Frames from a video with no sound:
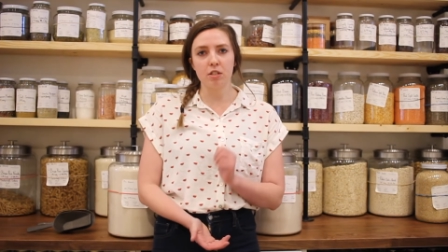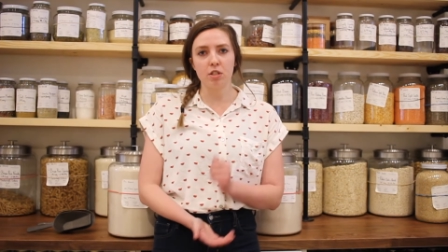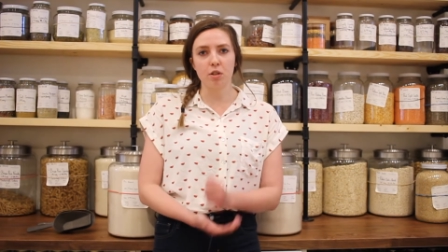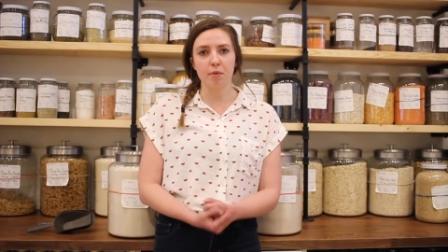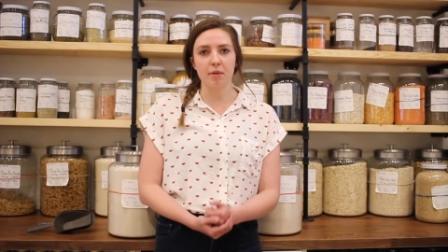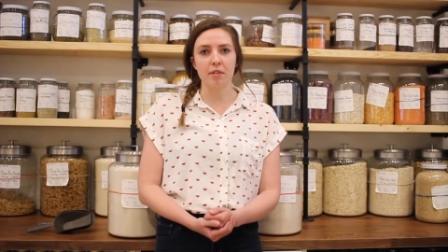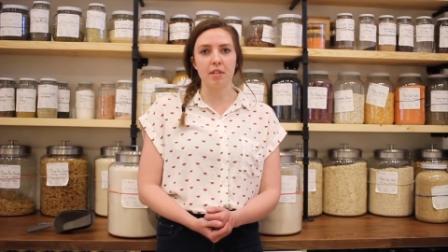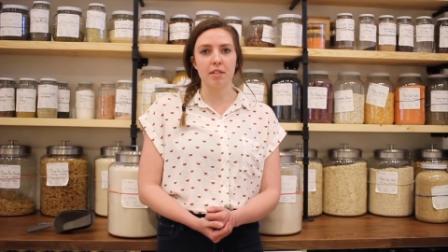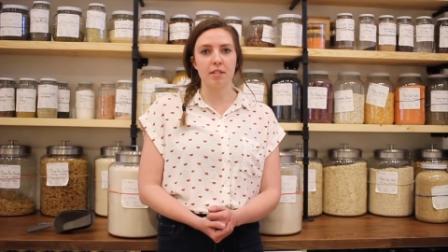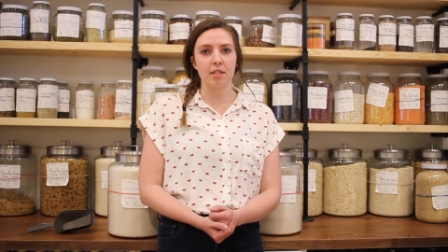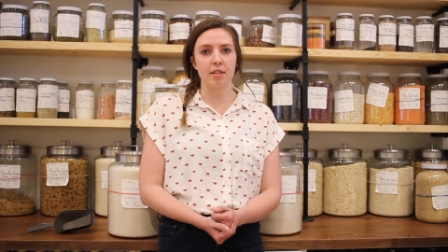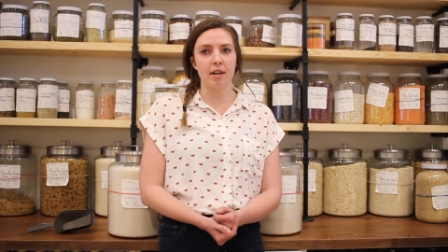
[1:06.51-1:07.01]
so
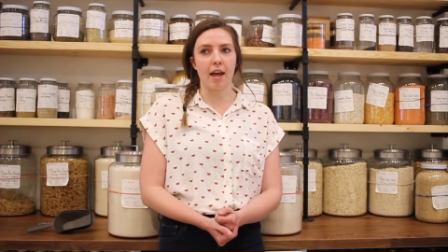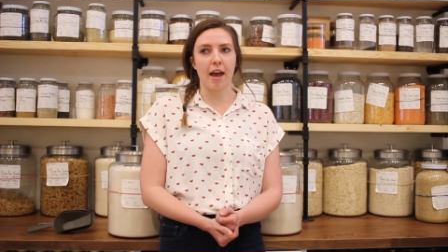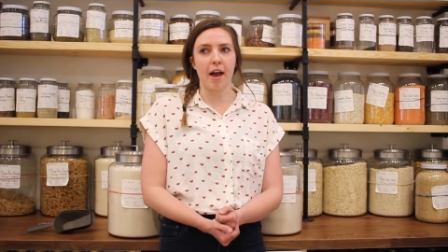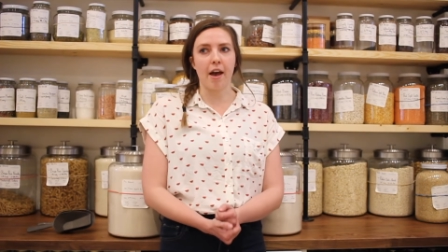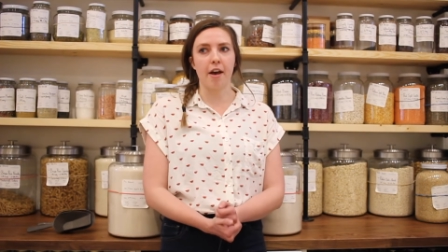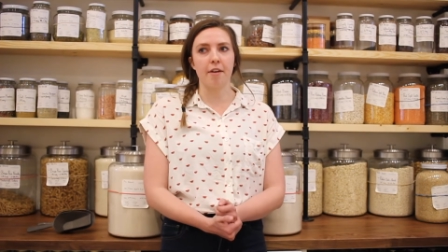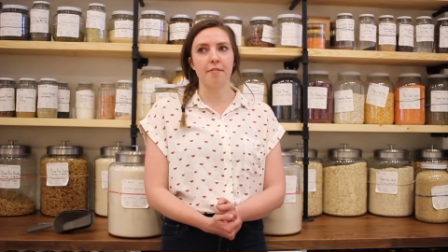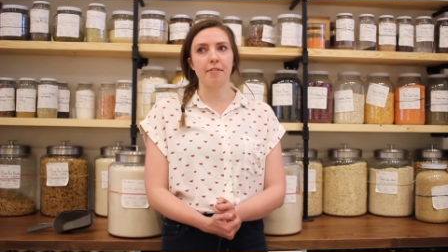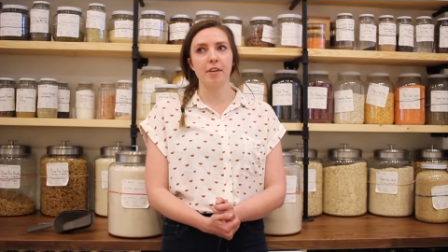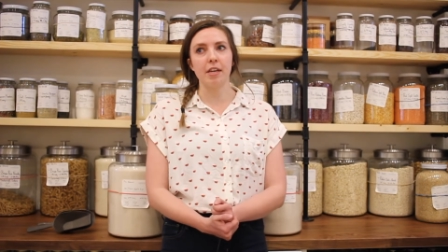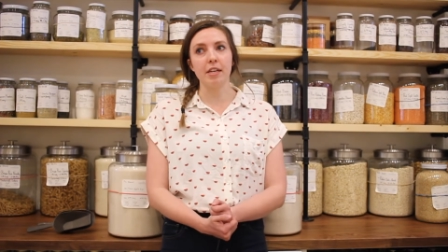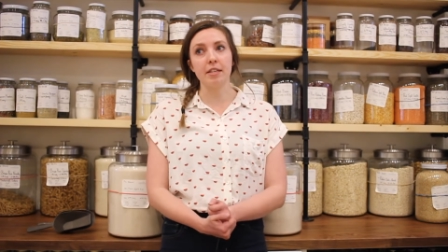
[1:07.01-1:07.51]
it doesn't
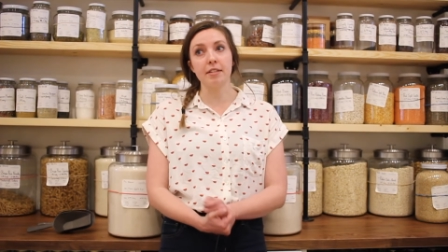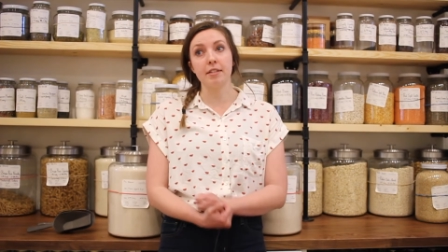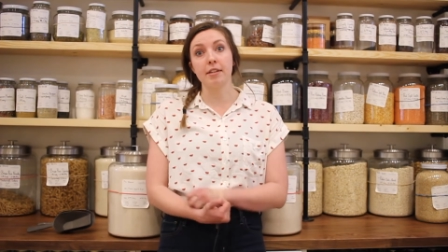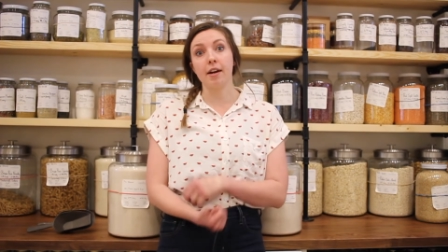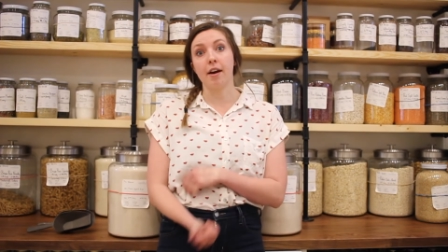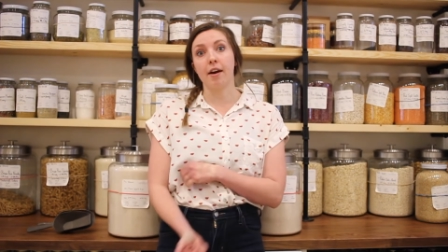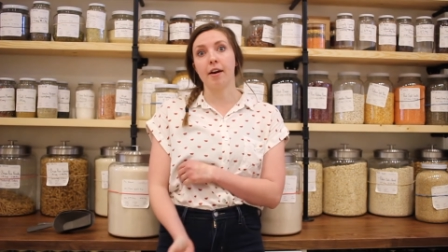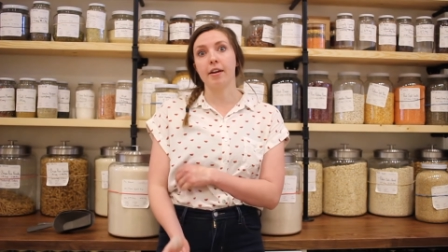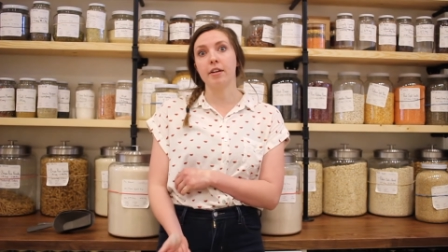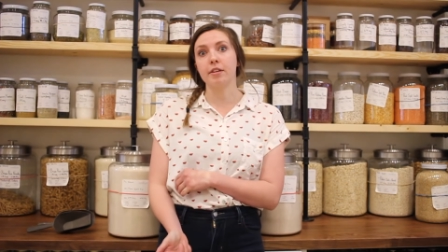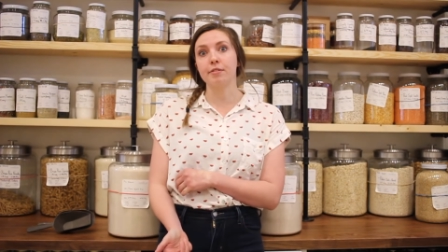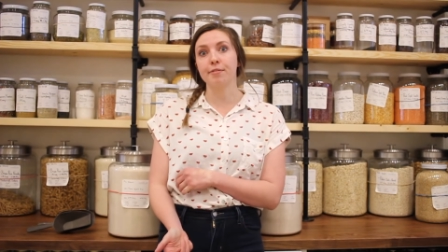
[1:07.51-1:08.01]
have a
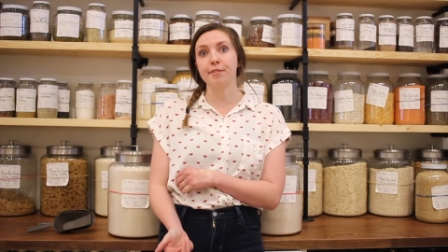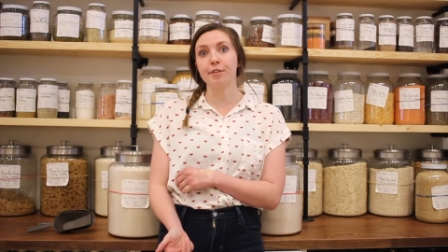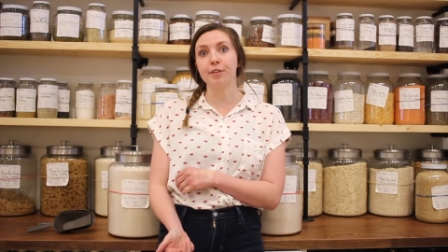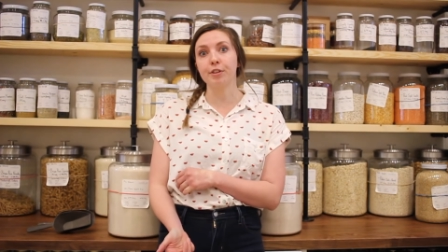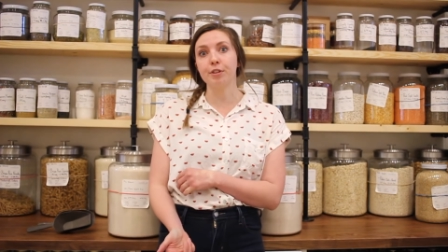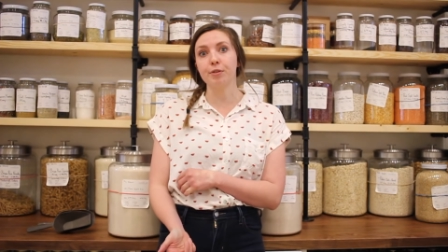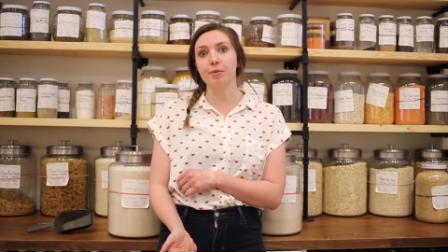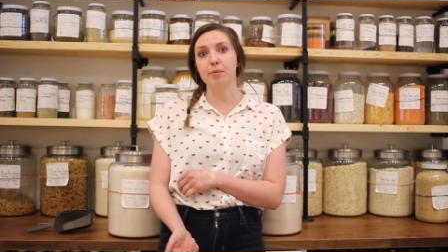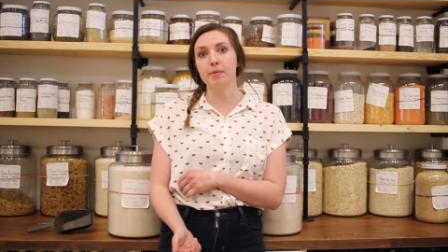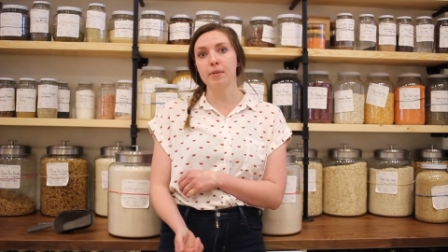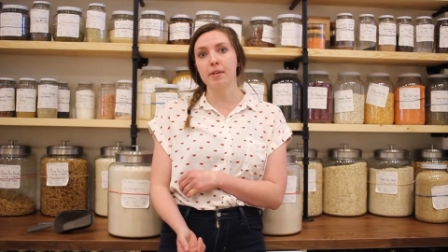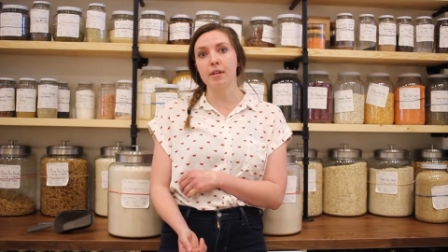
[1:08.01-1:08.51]
ton of
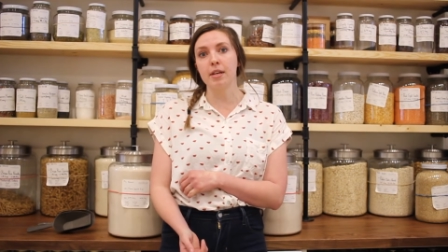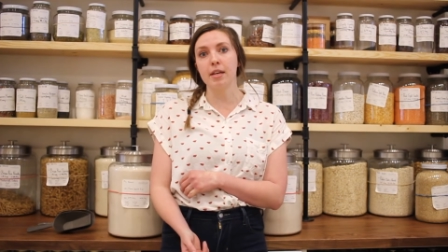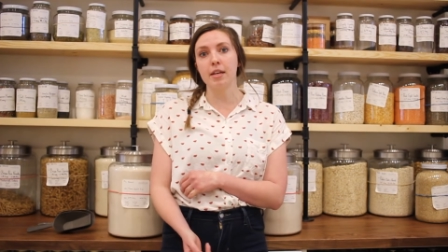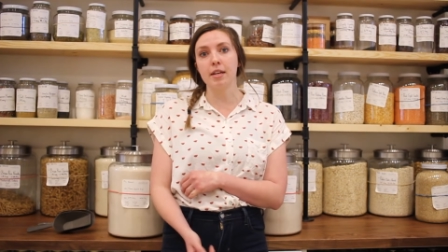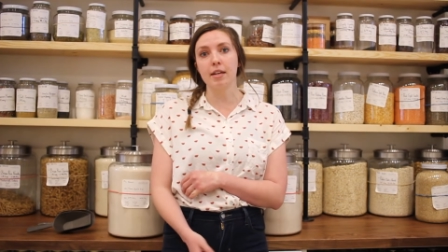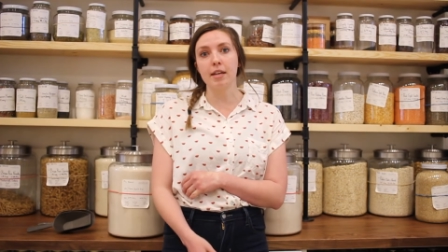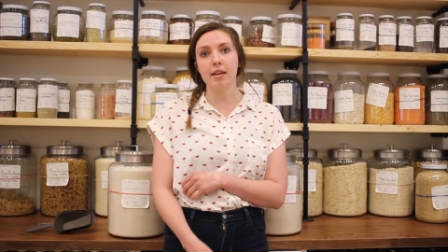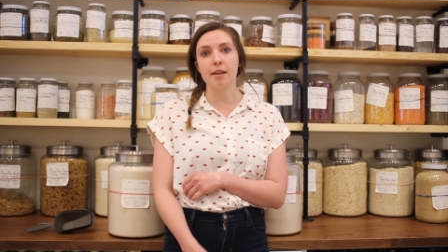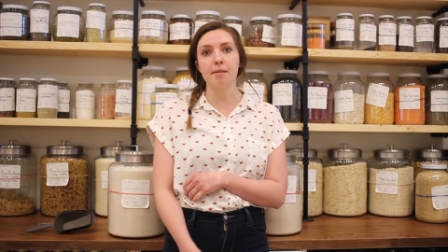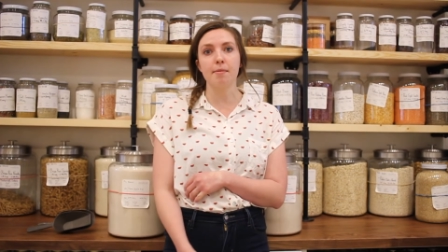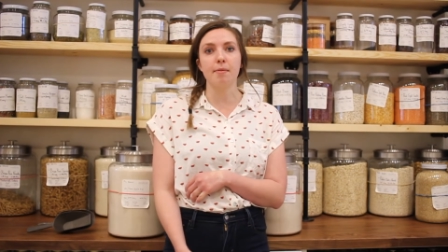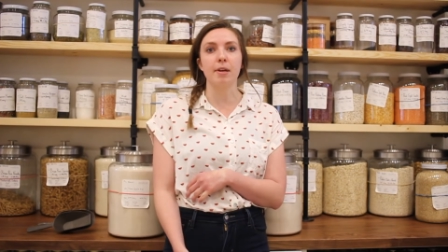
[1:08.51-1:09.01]
gluten in
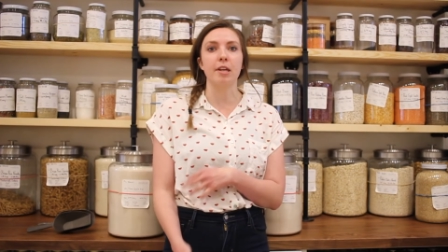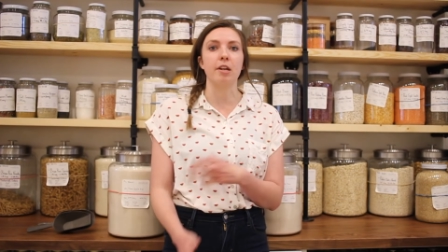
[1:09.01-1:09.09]
it.